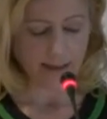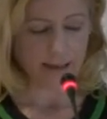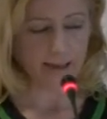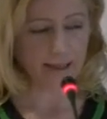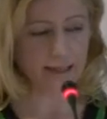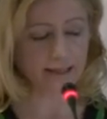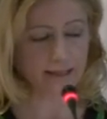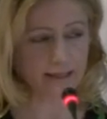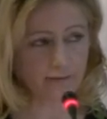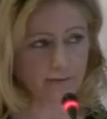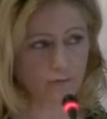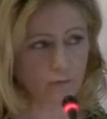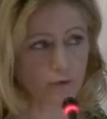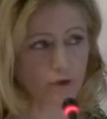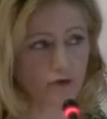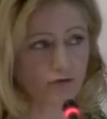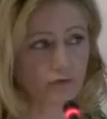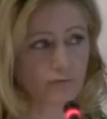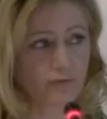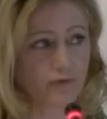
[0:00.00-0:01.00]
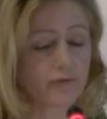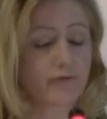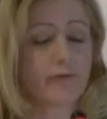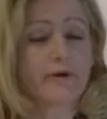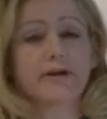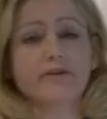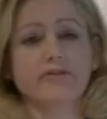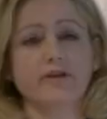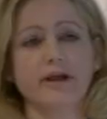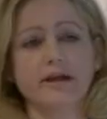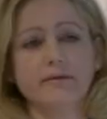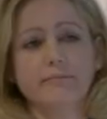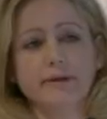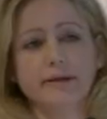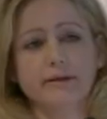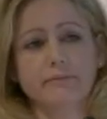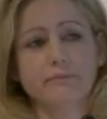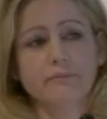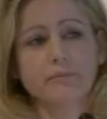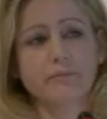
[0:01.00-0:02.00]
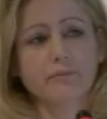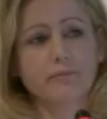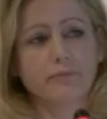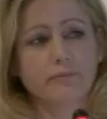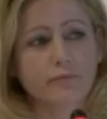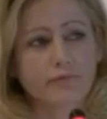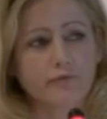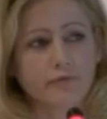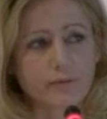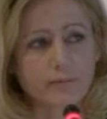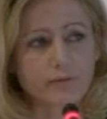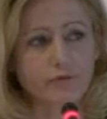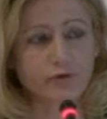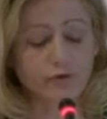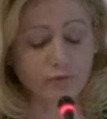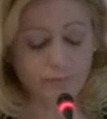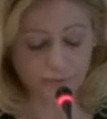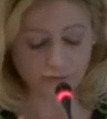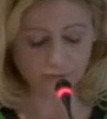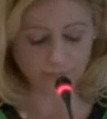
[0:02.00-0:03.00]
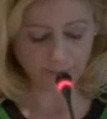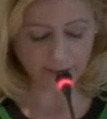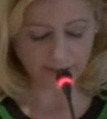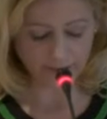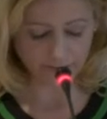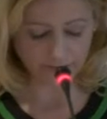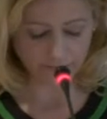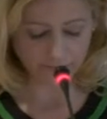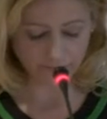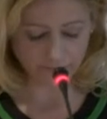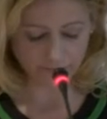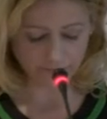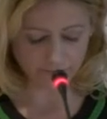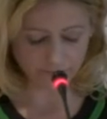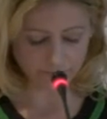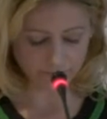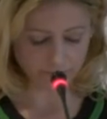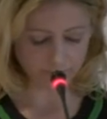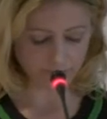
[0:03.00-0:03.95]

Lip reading: And I think the workshop was very timely from two perspectives.